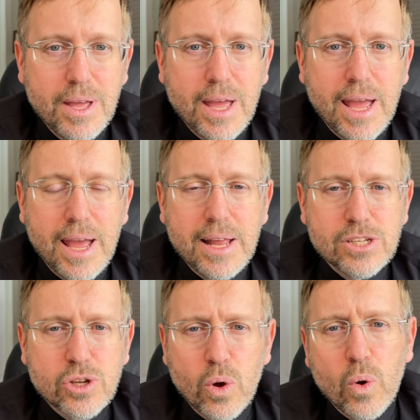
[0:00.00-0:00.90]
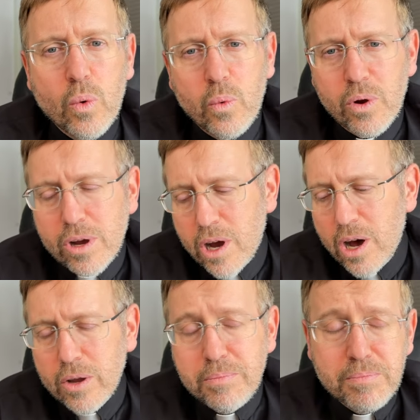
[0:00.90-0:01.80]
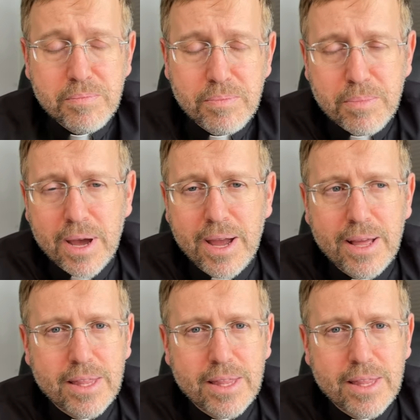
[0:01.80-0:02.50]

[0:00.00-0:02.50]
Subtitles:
And so we're called by